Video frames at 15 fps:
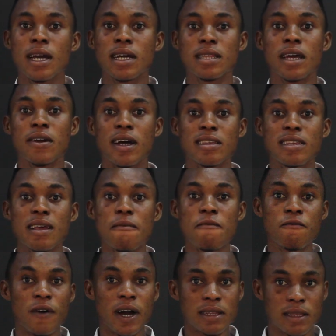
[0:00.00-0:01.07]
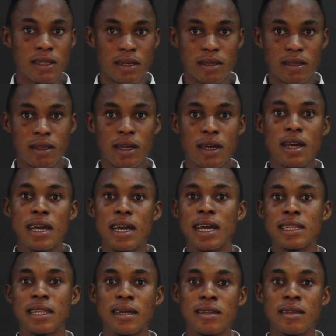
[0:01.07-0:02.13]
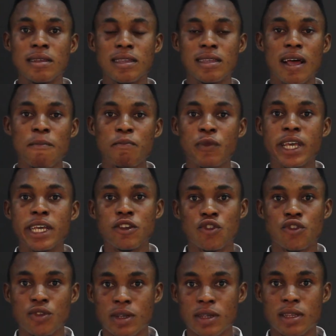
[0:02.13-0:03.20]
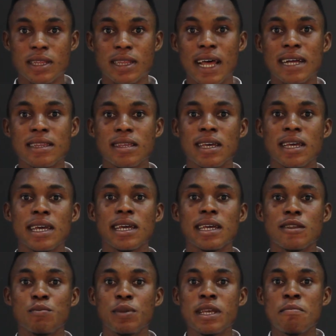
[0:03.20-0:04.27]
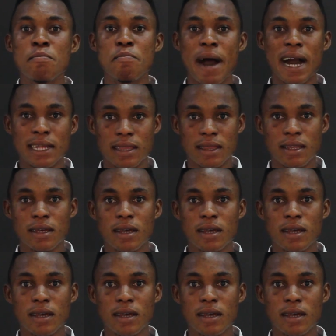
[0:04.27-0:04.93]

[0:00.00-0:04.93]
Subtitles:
there are some factors and then some histories that is being backed